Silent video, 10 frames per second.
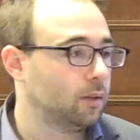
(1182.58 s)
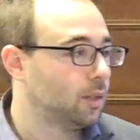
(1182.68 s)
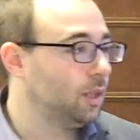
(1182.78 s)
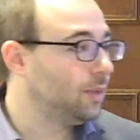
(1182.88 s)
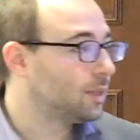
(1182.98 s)

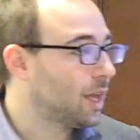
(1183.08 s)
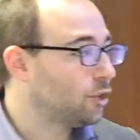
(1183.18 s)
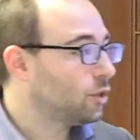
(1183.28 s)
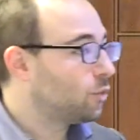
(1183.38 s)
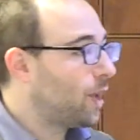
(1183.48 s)
TV
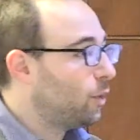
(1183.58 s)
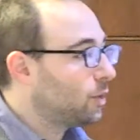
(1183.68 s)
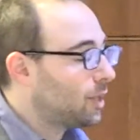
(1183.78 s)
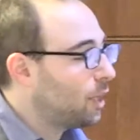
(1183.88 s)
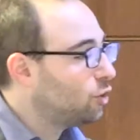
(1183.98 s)
stations, radio
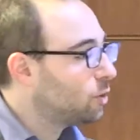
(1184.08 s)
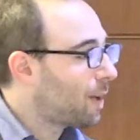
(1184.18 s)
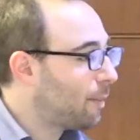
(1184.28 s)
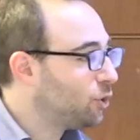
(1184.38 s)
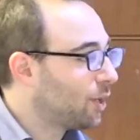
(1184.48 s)
stations,
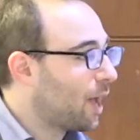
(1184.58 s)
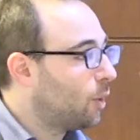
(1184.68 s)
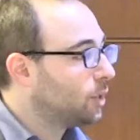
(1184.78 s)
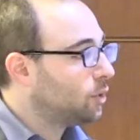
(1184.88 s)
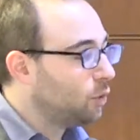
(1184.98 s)
publishing
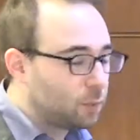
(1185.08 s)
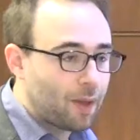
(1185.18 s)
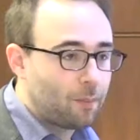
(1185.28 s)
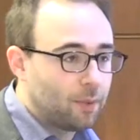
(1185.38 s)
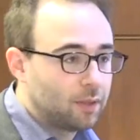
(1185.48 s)
houses,
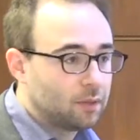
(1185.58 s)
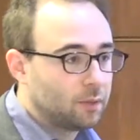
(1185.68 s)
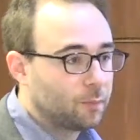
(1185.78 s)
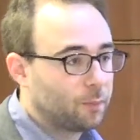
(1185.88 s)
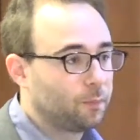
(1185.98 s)

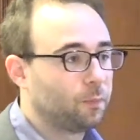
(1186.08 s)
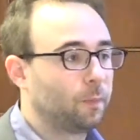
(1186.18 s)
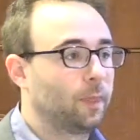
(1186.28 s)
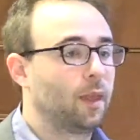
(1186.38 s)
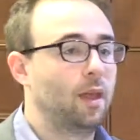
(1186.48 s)
newspapers,
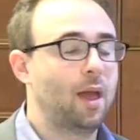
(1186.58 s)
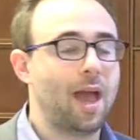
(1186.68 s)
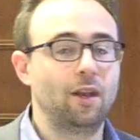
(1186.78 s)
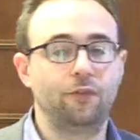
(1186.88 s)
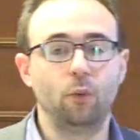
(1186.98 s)

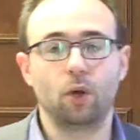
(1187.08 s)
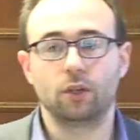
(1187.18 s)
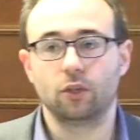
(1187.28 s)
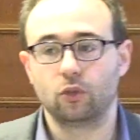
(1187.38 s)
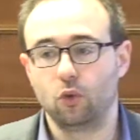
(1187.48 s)
and if you
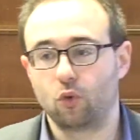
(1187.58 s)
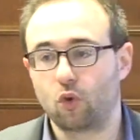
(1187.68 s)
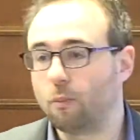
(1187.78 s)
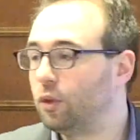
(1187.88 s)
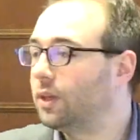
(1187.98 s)
wanted to
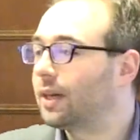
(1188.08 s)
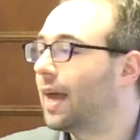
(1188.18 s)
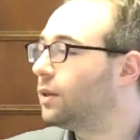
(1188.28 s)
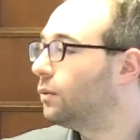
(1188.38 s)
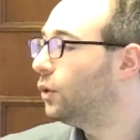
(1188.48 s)

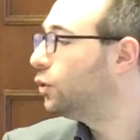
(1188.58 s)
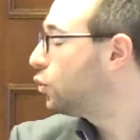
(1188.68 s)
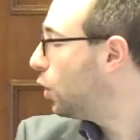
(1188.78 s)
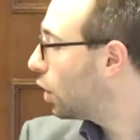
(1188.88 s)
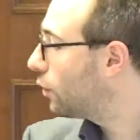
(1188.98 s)
communicate your views
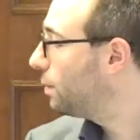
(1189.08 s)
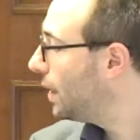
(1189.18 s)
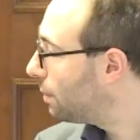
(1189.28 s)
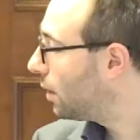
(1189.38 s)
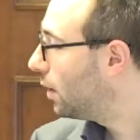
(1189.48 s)
to a lot of
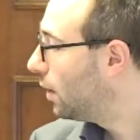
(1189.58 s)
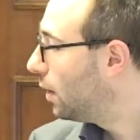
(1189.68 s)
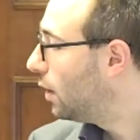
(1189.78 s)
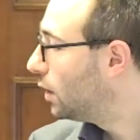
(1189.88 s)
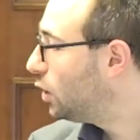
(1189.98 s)
people,
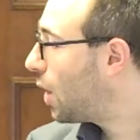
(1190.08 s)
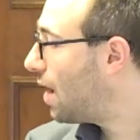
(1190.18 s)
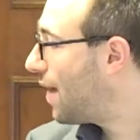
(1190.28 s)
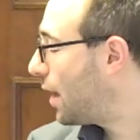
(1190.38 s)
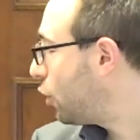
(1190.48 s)
you
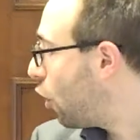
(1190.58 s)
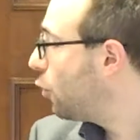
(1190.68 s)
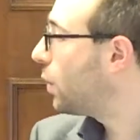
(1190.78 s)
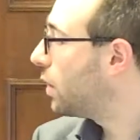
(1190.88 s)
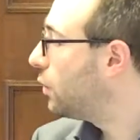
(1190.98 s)
either had to
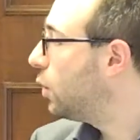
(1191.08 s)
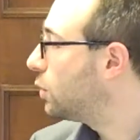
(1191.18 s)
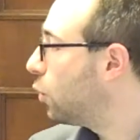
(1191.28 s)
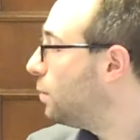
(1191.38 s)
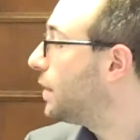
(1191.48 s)
own one of
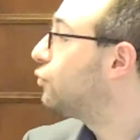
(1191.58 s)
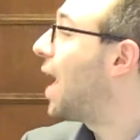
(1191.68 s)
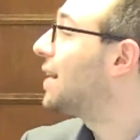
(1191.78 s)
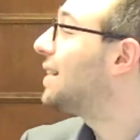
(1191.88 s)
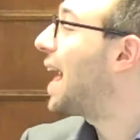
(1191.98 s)
those or be
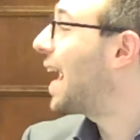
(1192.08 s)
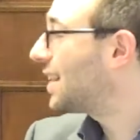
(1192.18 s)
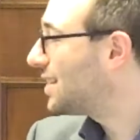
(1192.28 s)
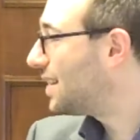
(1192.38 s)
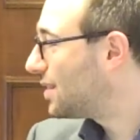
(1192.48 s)
granted
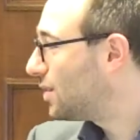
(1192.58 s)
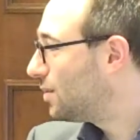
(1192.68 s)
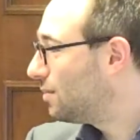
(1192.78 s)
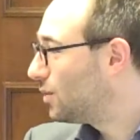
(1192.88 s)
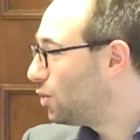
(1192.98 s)
access
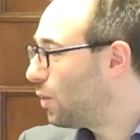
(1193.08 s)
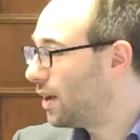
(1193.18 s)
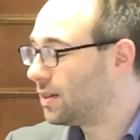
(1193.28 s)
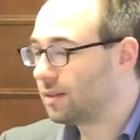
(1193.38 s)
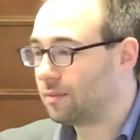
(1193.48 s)
to
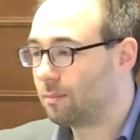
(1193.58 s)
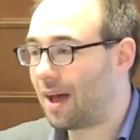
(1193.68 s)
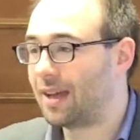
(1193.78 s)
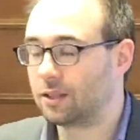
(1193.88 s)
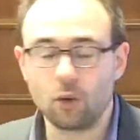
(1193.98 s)
it
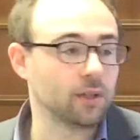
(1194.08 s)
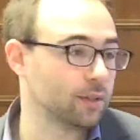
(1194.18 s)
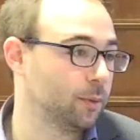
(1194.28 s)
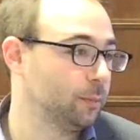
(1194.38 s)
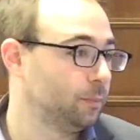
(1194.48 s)
by its owners.